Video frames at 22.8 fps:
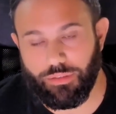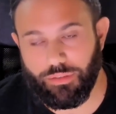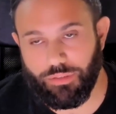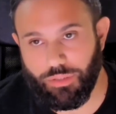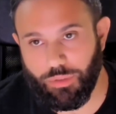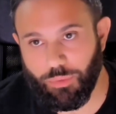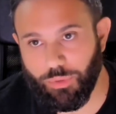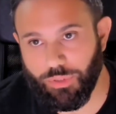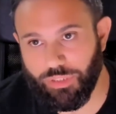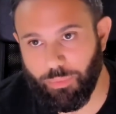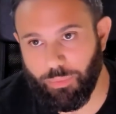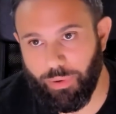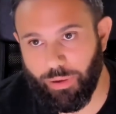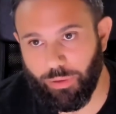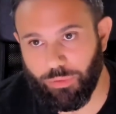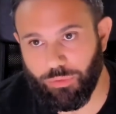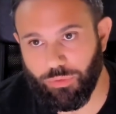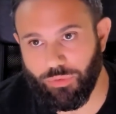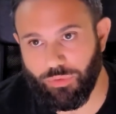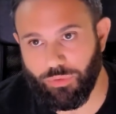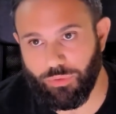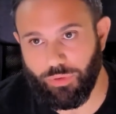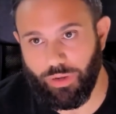she was about
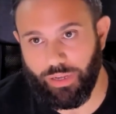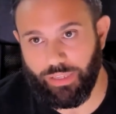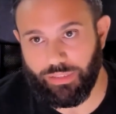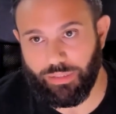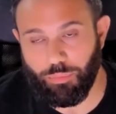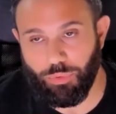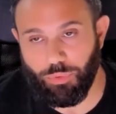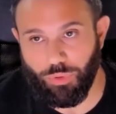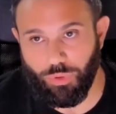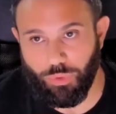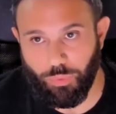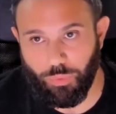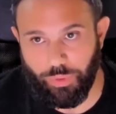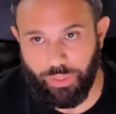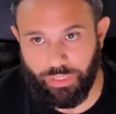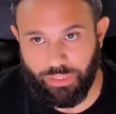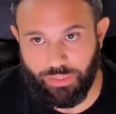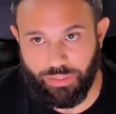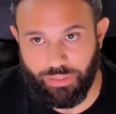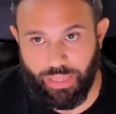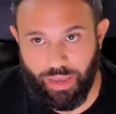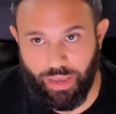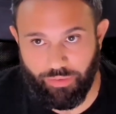to write the book
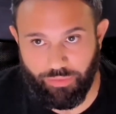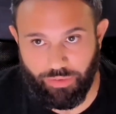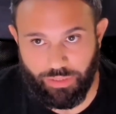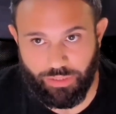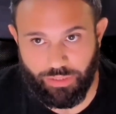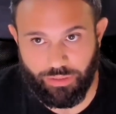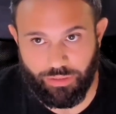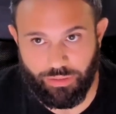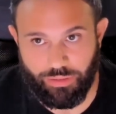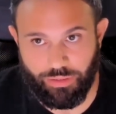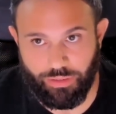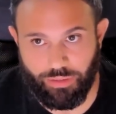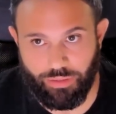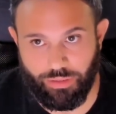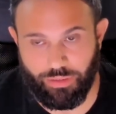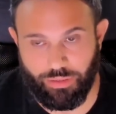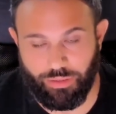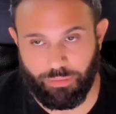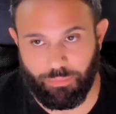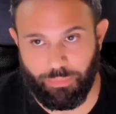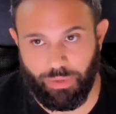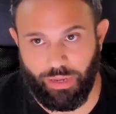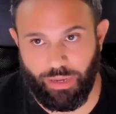with David,
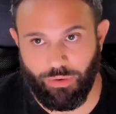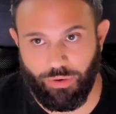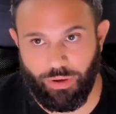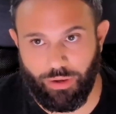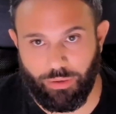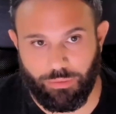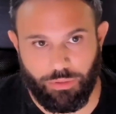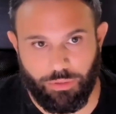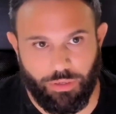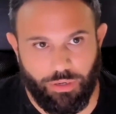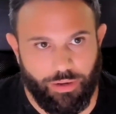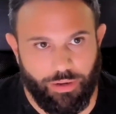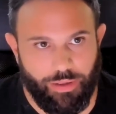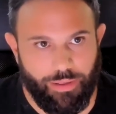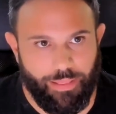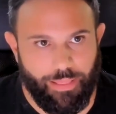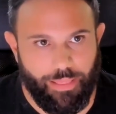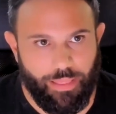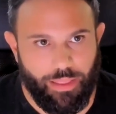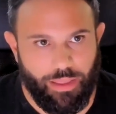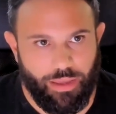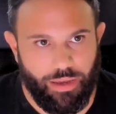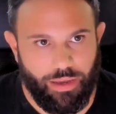my co-author.
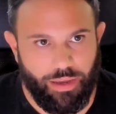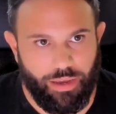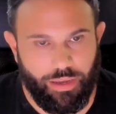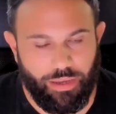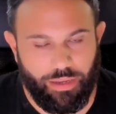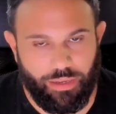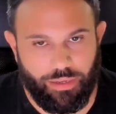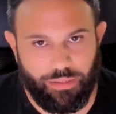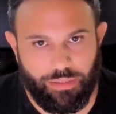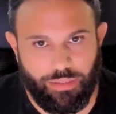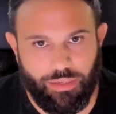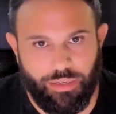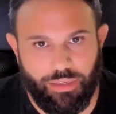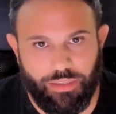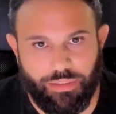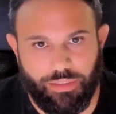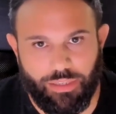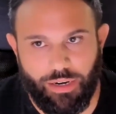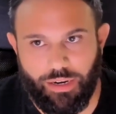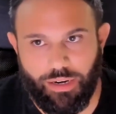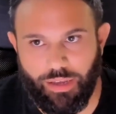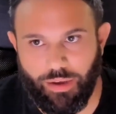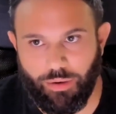And
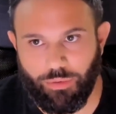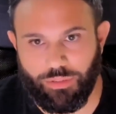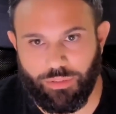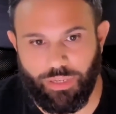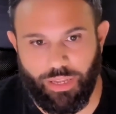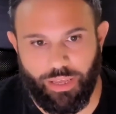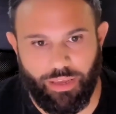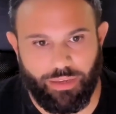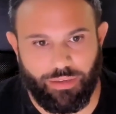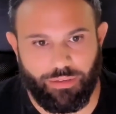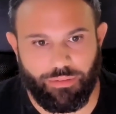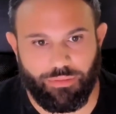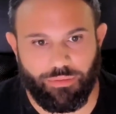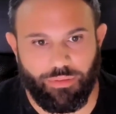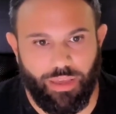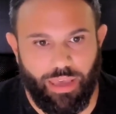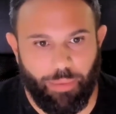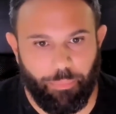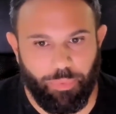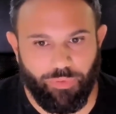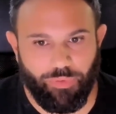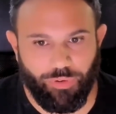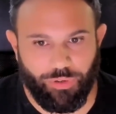literally, I was like,
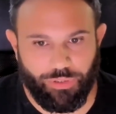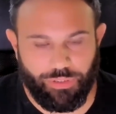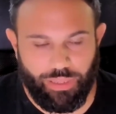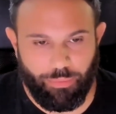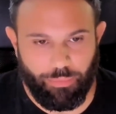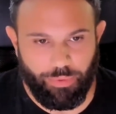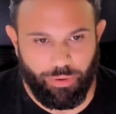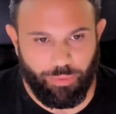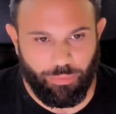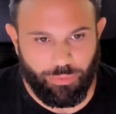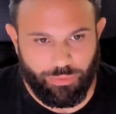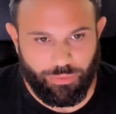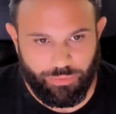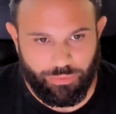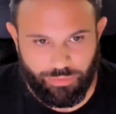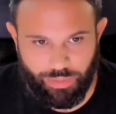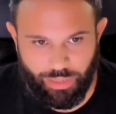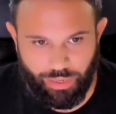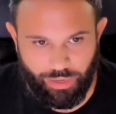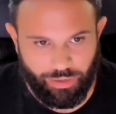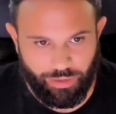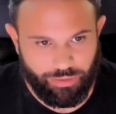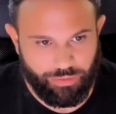happy for them. I
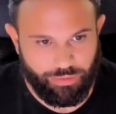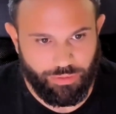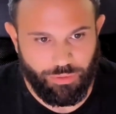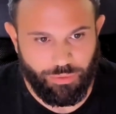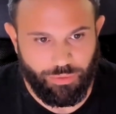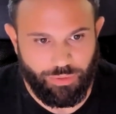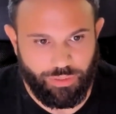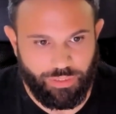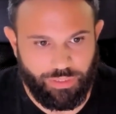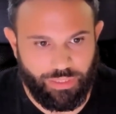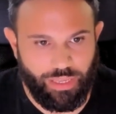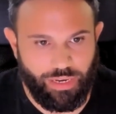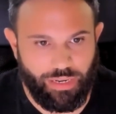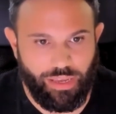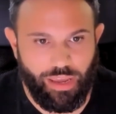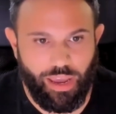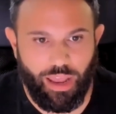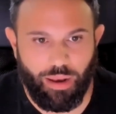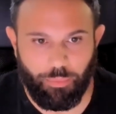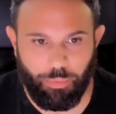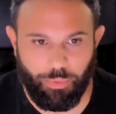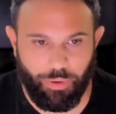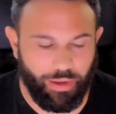wouldn't like, do you need any
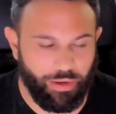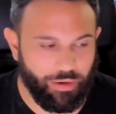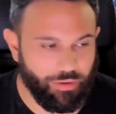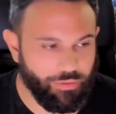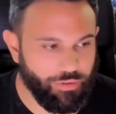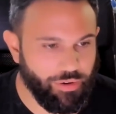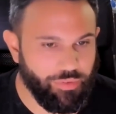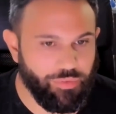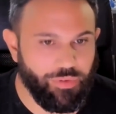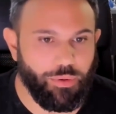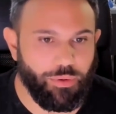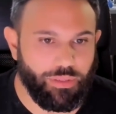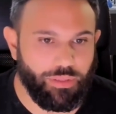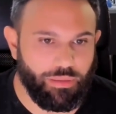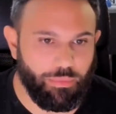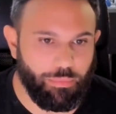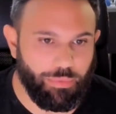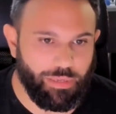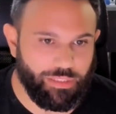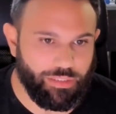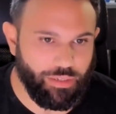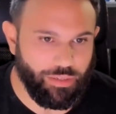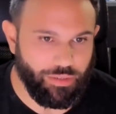help, like reviewing the
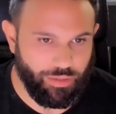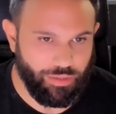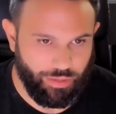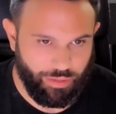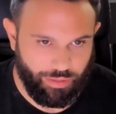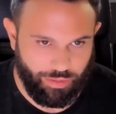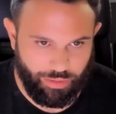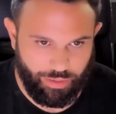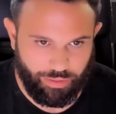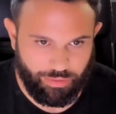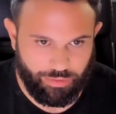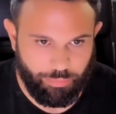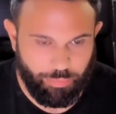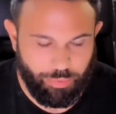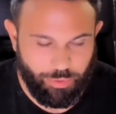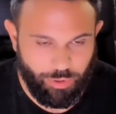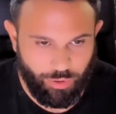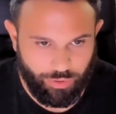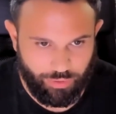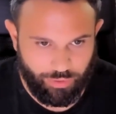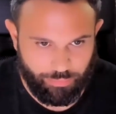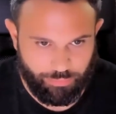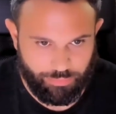material, like the
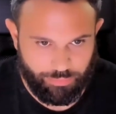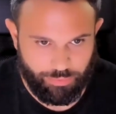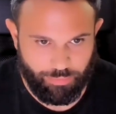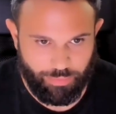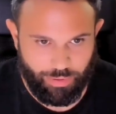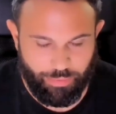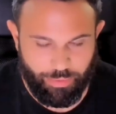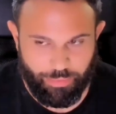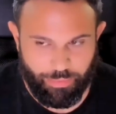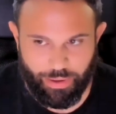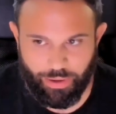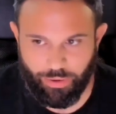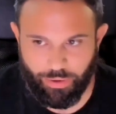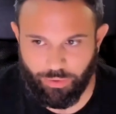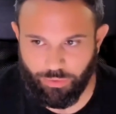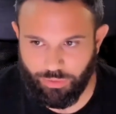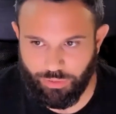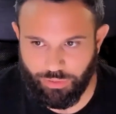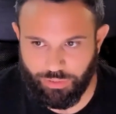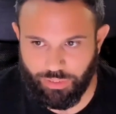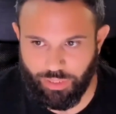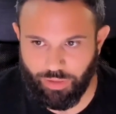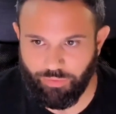programs, blah, blah, blah, all
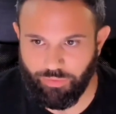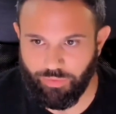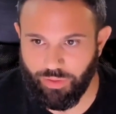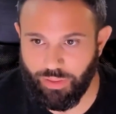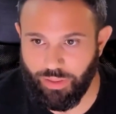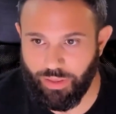this stuff.